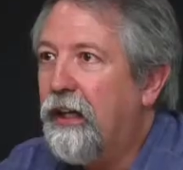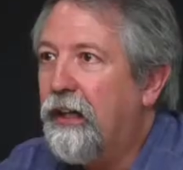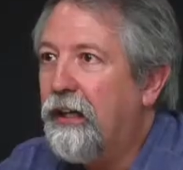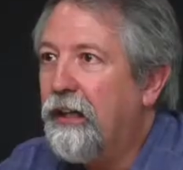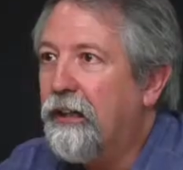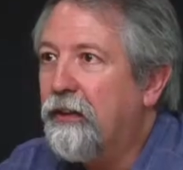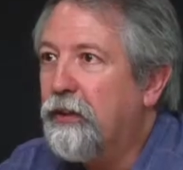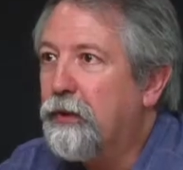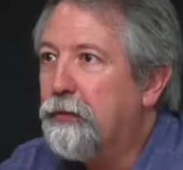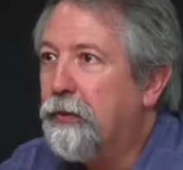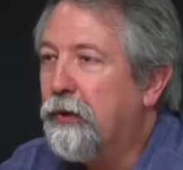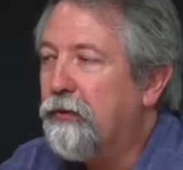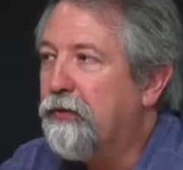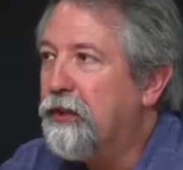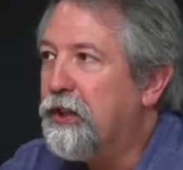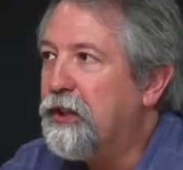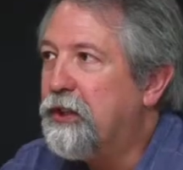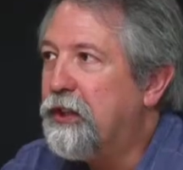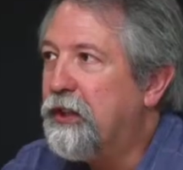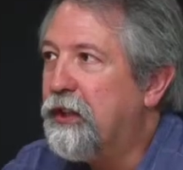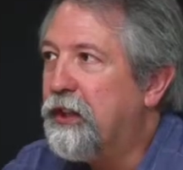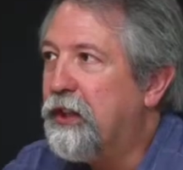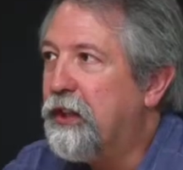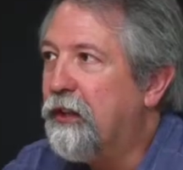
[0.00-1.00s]
English
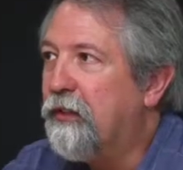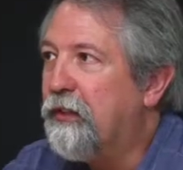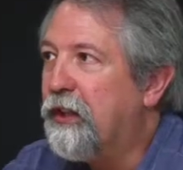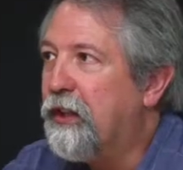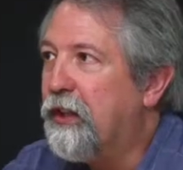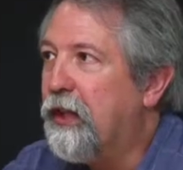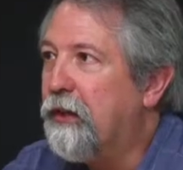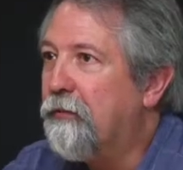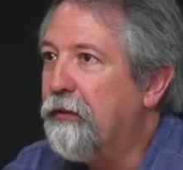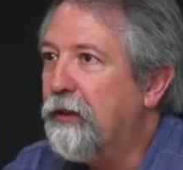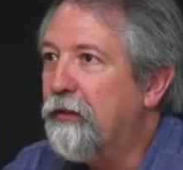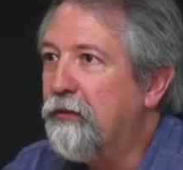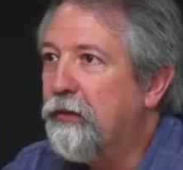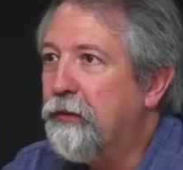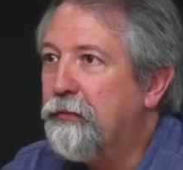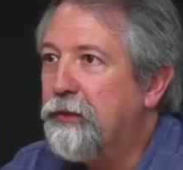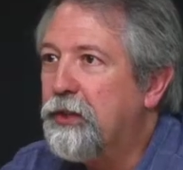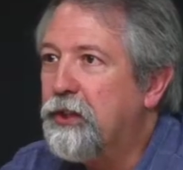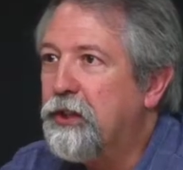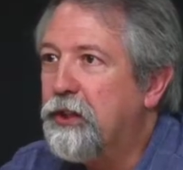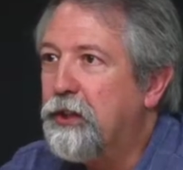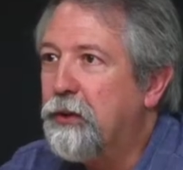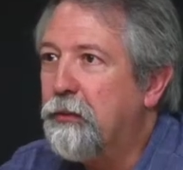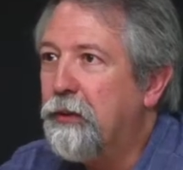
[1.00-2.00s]
proficiently, or they're coming from a
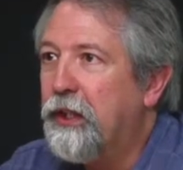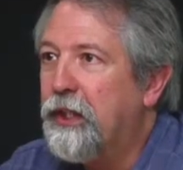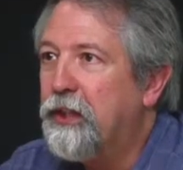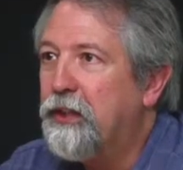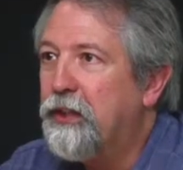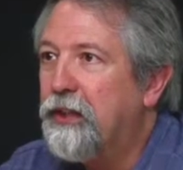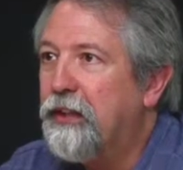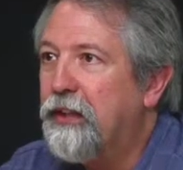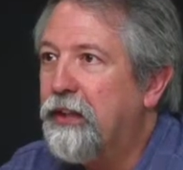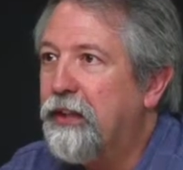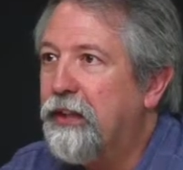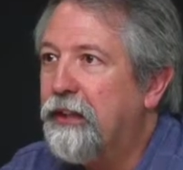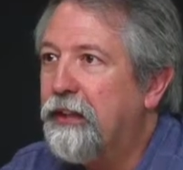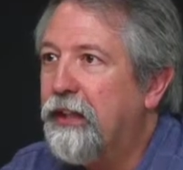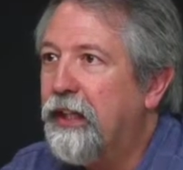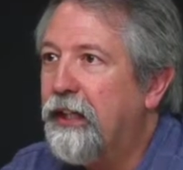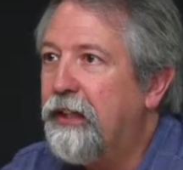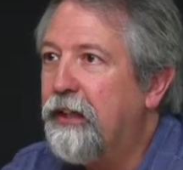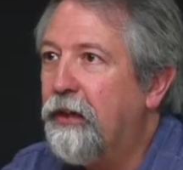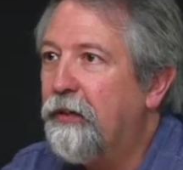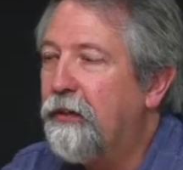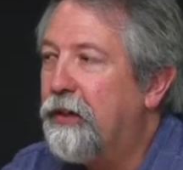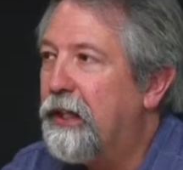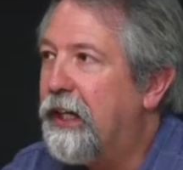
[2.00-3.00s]
situation that they
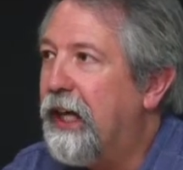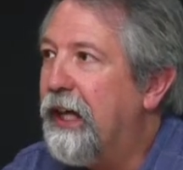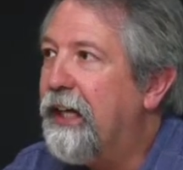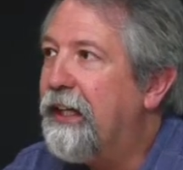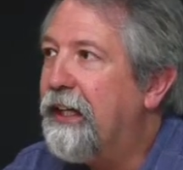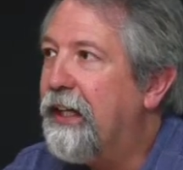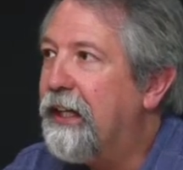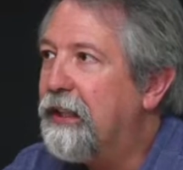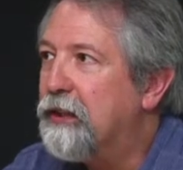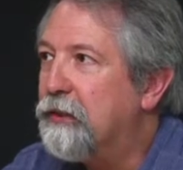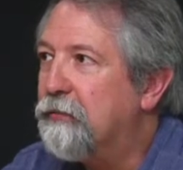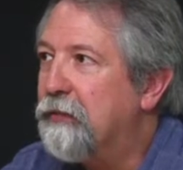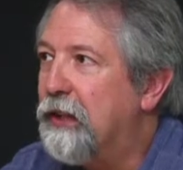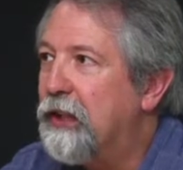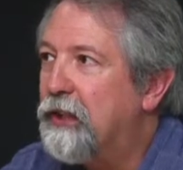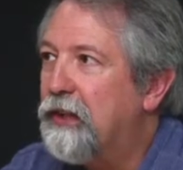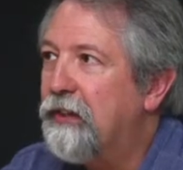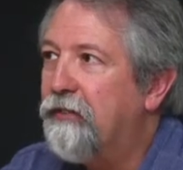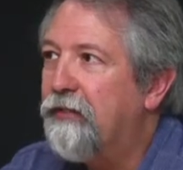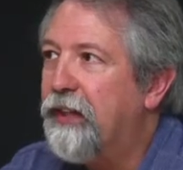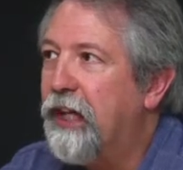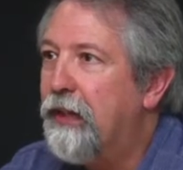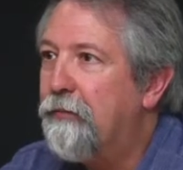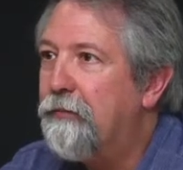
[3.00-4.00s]
don't get as much
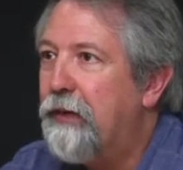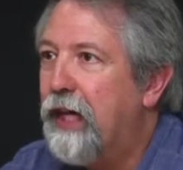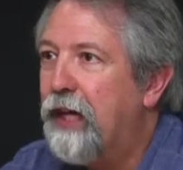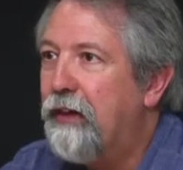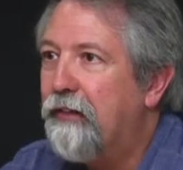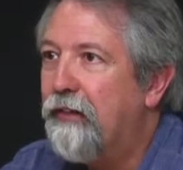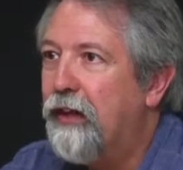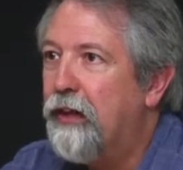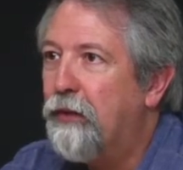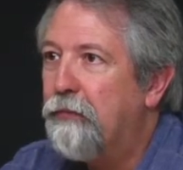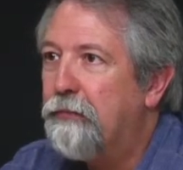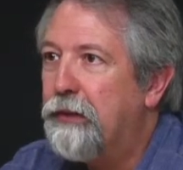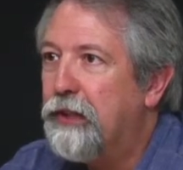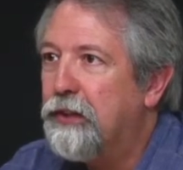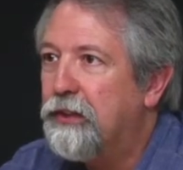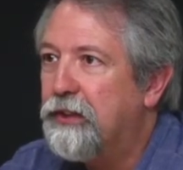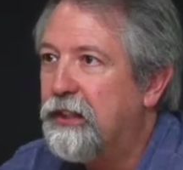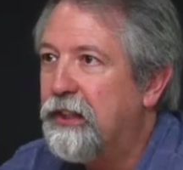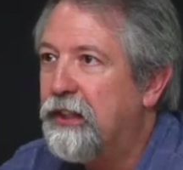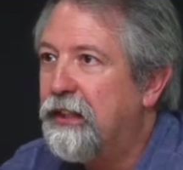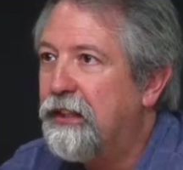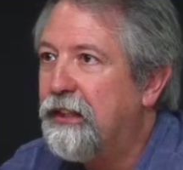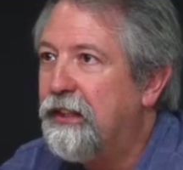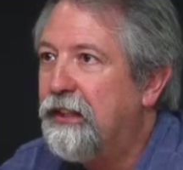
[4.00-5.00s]
of that background built
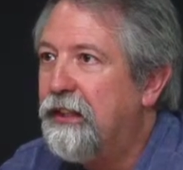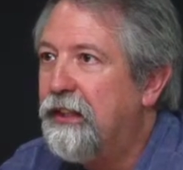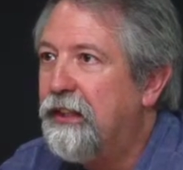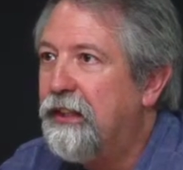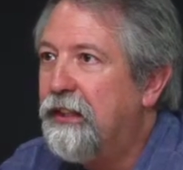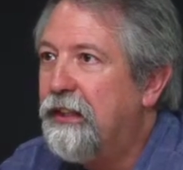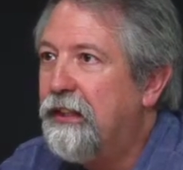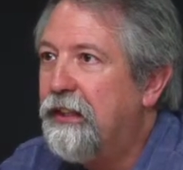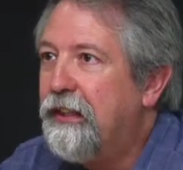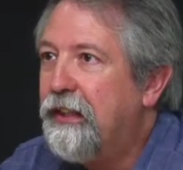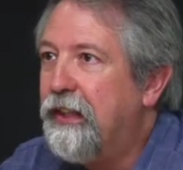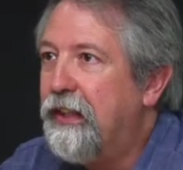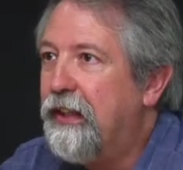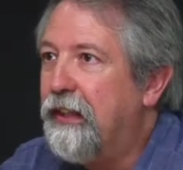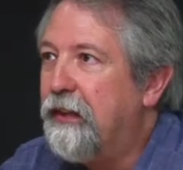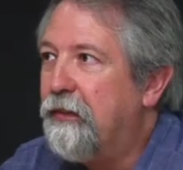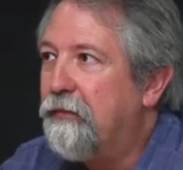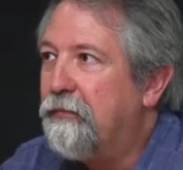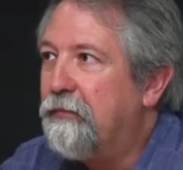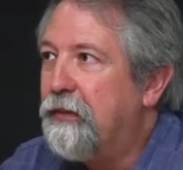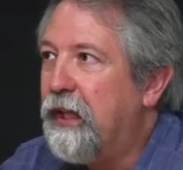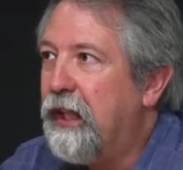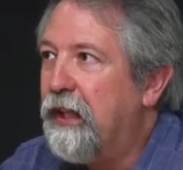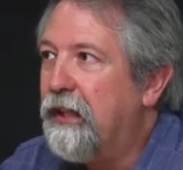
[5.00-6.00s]
in,
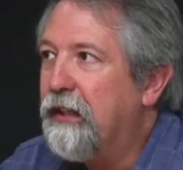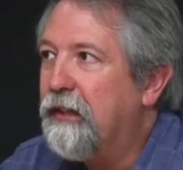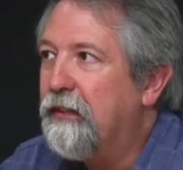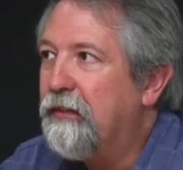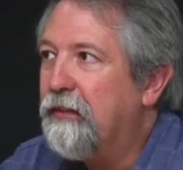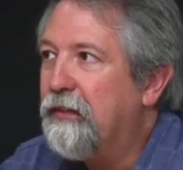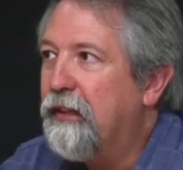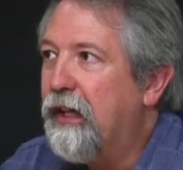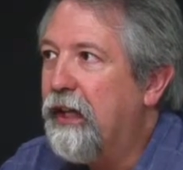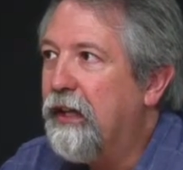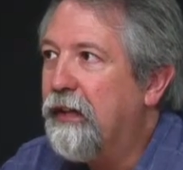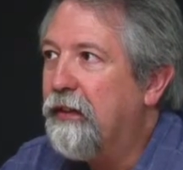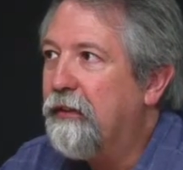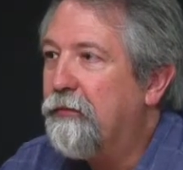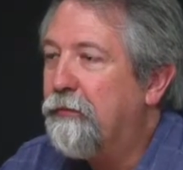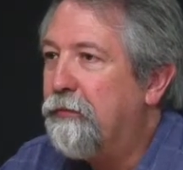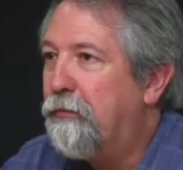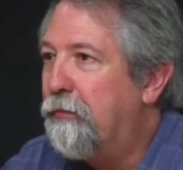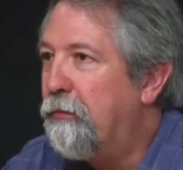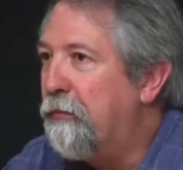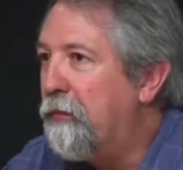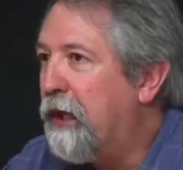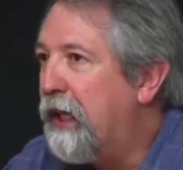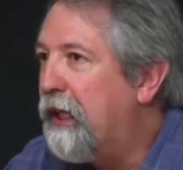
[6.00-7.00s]
and
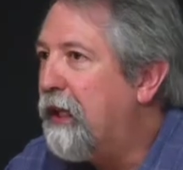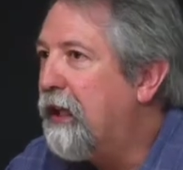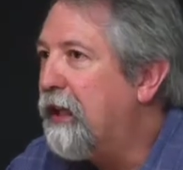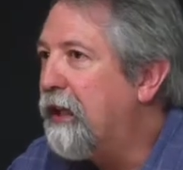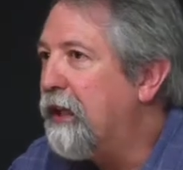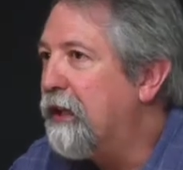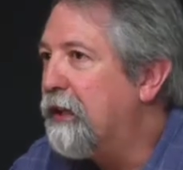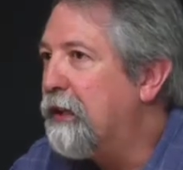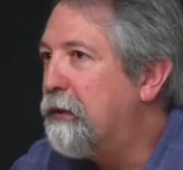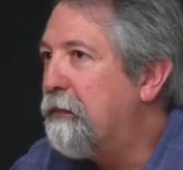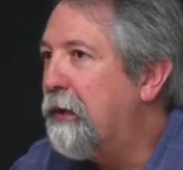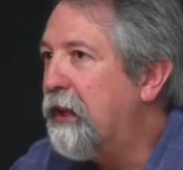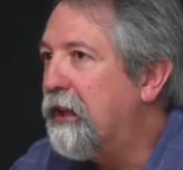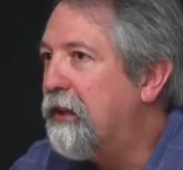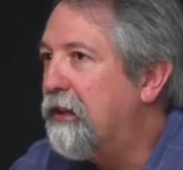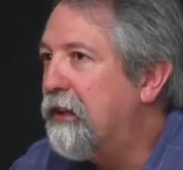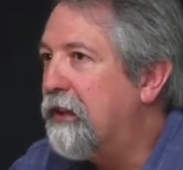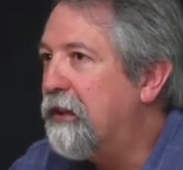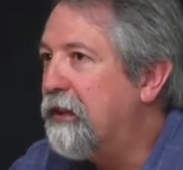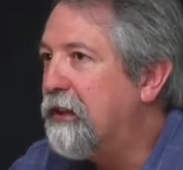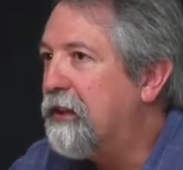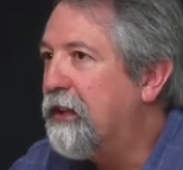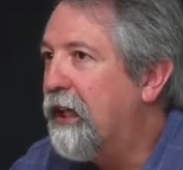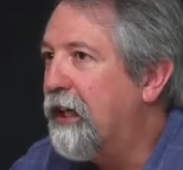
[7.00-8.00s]
making it dependent
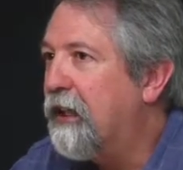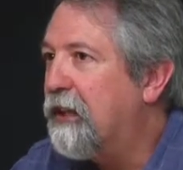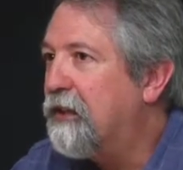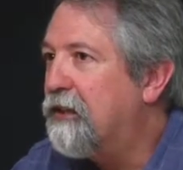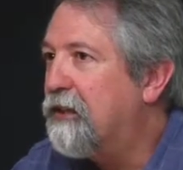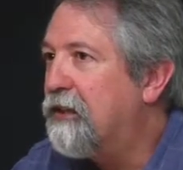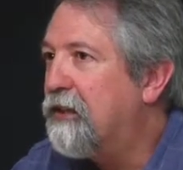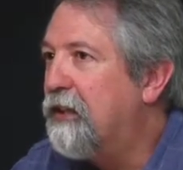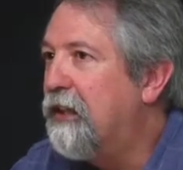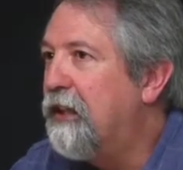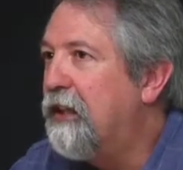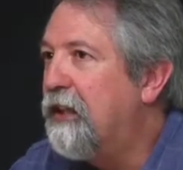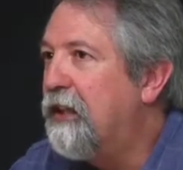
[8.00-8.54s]
on the text